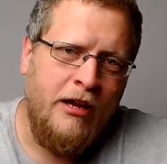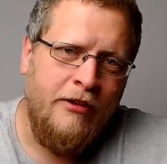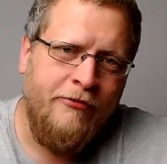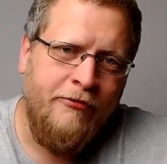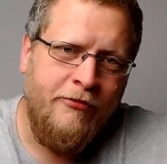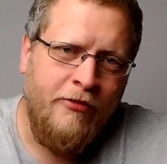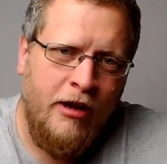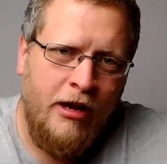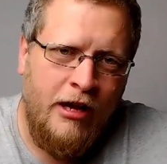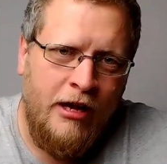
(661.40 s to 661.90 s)

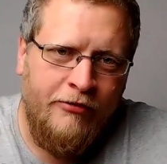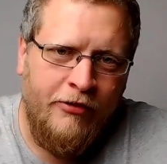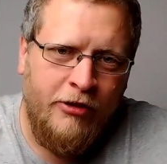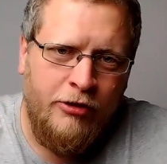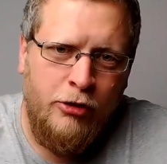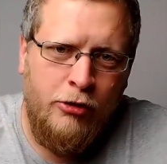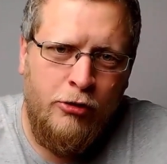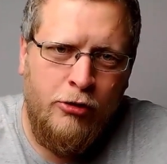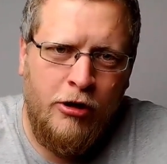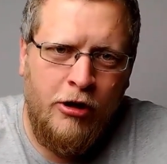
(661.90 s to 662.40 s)
if
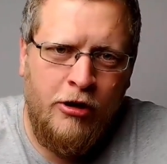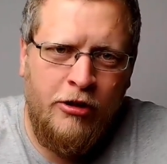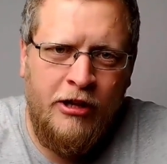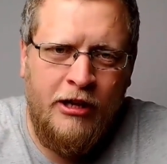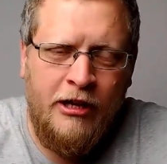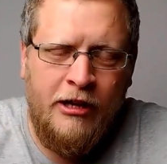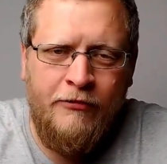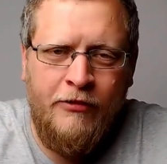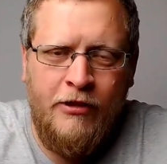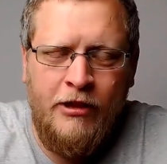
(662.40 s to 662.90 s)
I do kind of
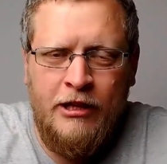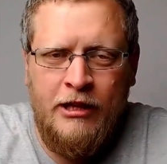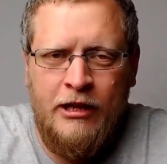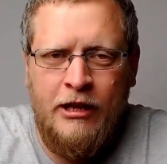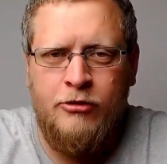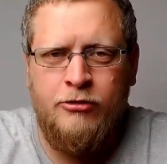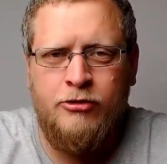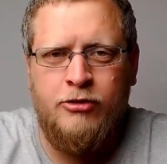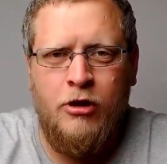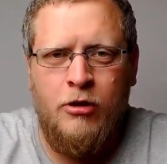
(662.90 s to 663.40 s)
think of anything
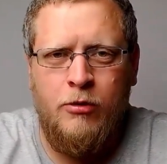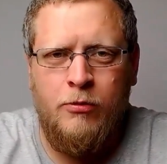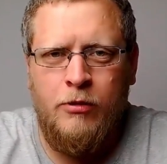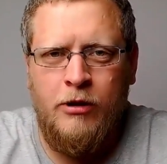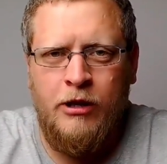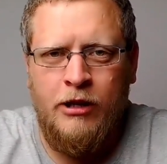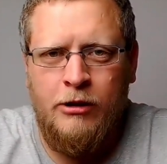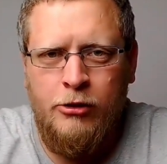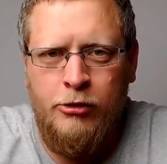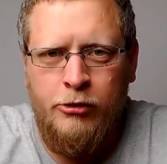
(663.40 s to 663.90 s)
else, I'll
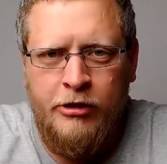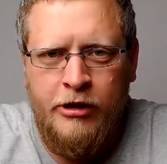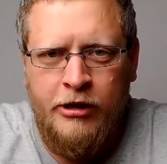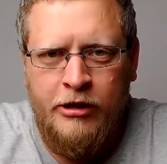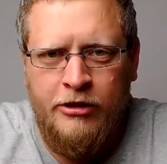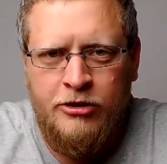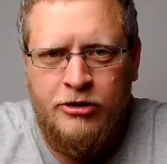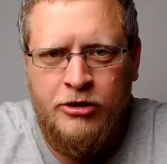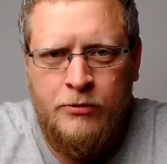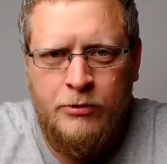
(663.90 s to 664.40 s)
include it
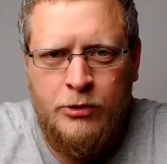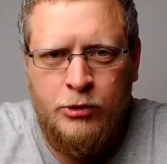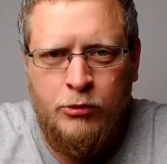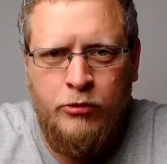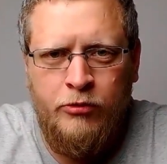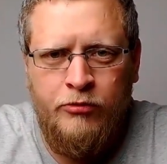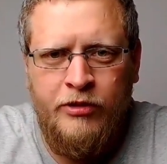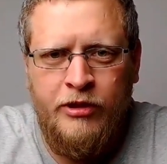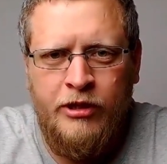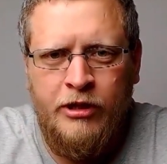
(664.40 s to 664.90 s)
in the
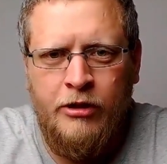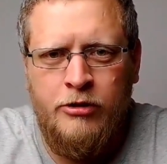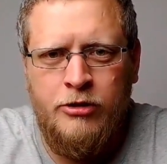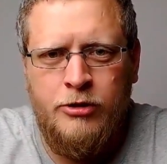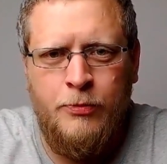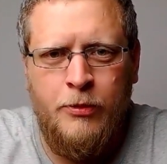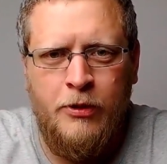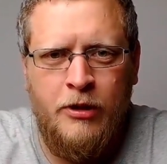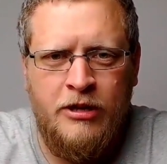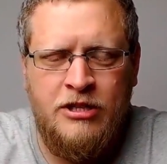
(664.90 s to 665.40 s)
subsequent
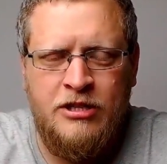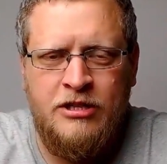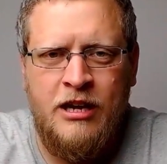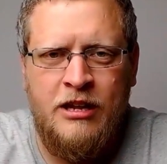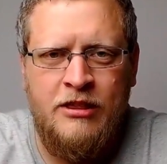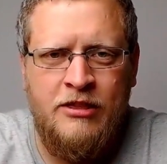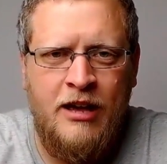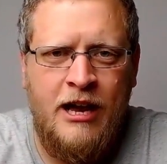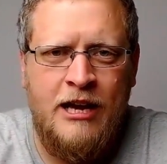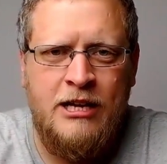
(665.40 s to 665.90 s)
videos. But as
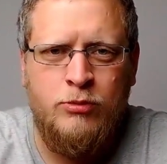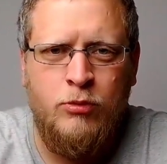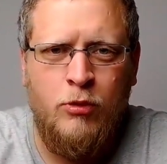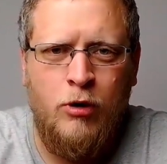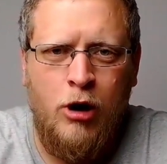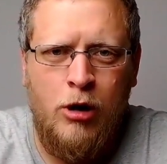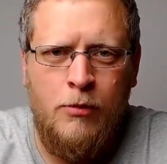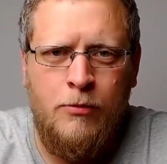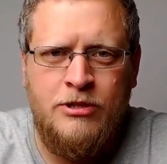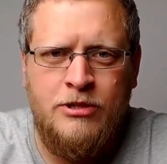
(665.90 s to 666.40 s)
I say, that is
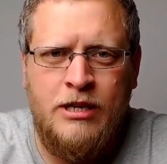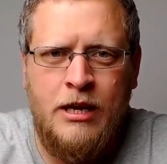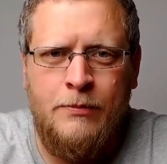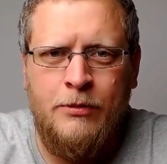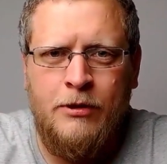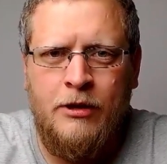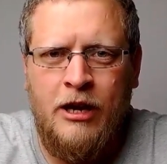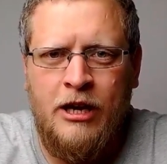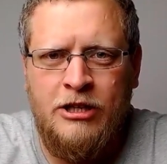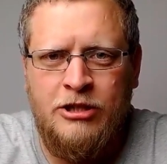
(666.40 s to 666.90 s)
what homeless
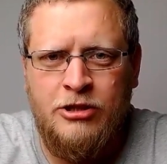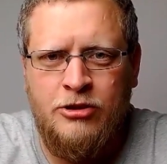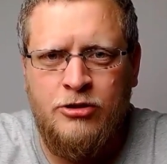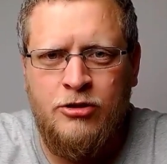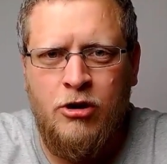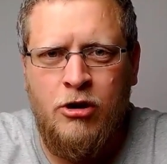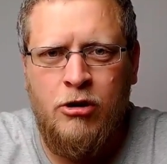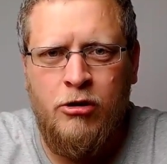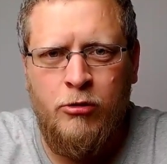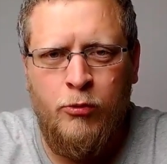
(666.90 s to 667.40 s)
applications
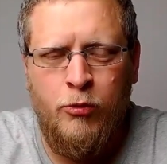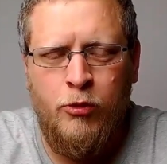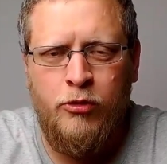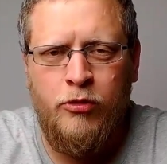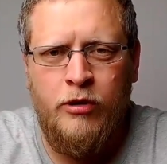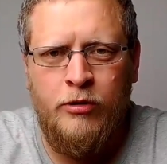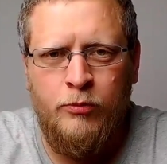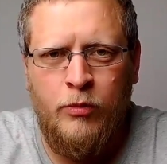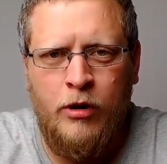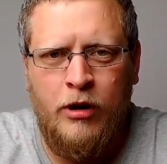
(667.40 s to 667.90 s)
are
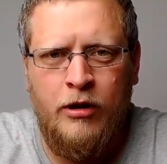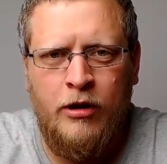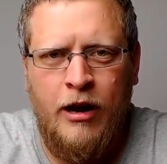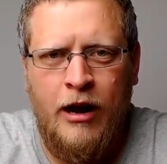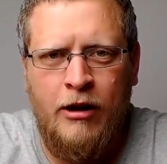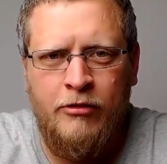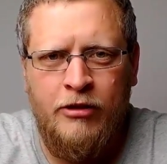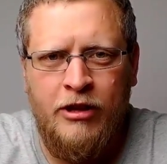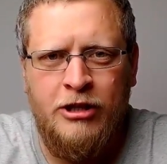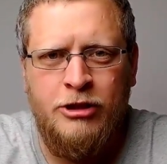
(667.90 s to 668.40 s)
and
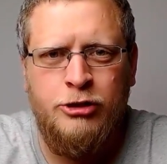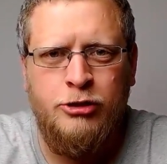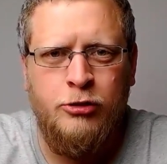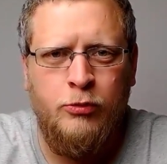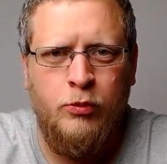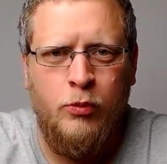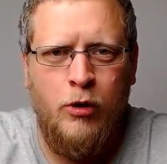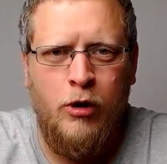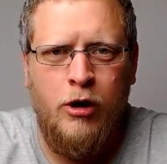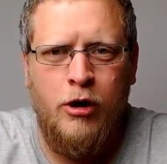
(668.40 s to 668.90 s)
how they
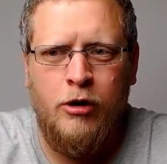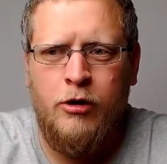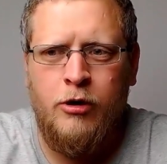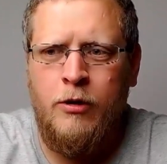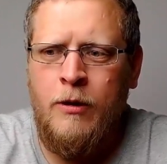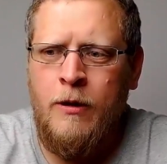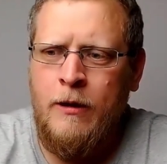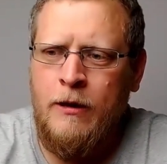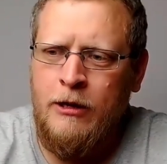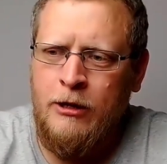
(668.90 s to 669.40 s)
should work.